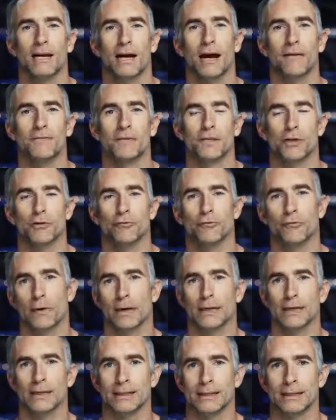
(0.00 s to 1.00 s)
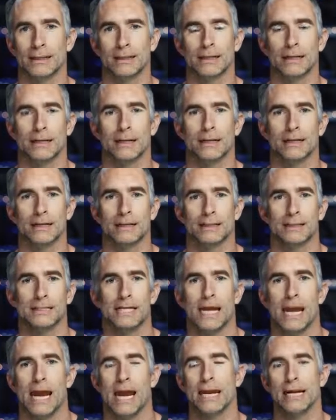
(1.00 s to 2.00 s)
I have this great little
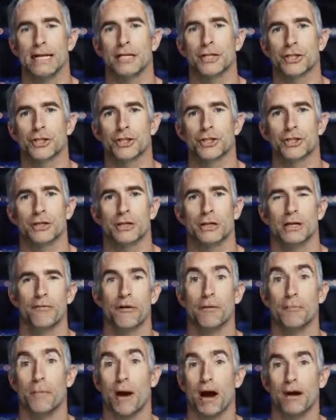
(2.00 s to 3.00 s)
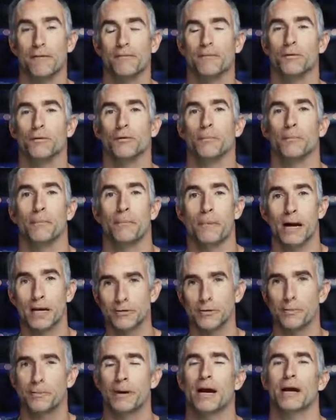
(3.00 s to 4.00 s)
10-inch, very powerful
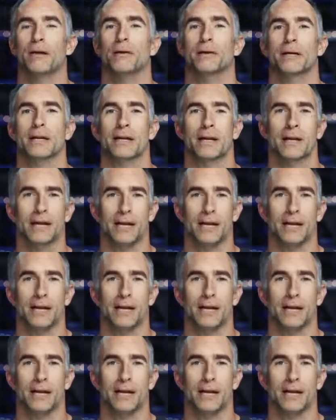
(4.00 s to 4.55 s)
battery-powered